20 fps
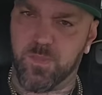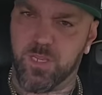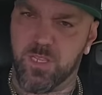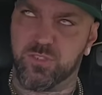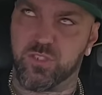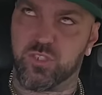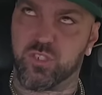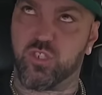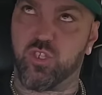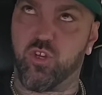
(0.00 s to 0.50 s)

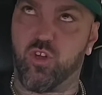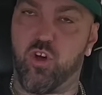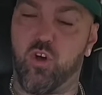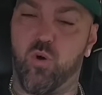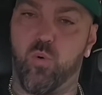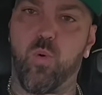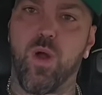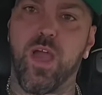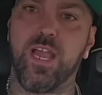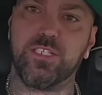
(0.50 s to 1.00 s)
It's a
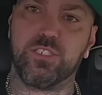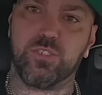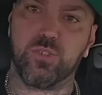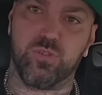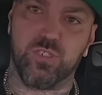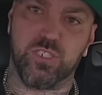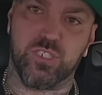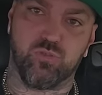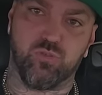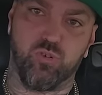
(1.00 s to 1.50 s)
tall white dude
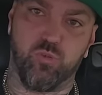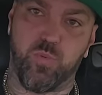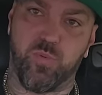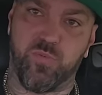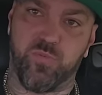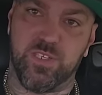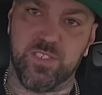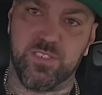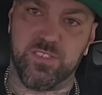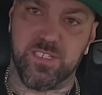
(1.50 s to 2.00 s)
in this group
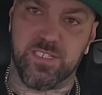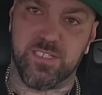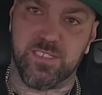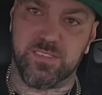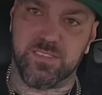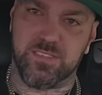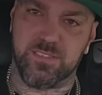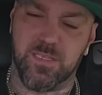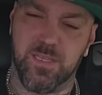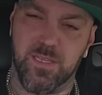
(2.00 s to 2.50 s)
of
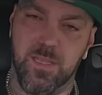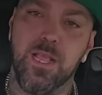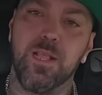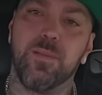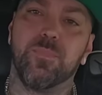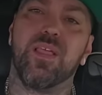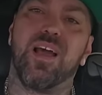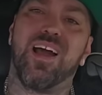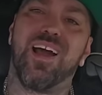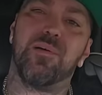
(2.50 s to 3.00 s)
intakes.
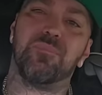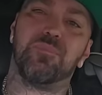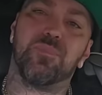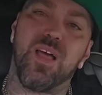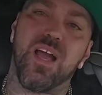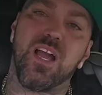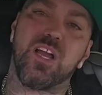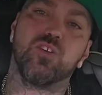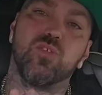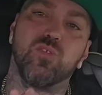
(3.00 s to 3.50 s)
Now, I'm
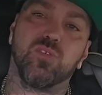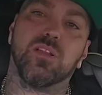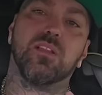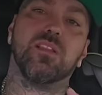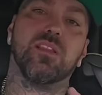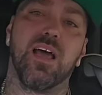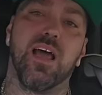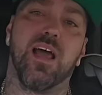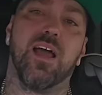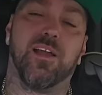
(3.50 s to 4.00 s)
not going to
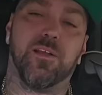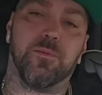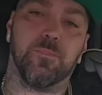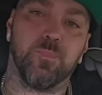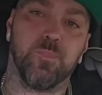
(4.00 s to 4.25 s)
lie.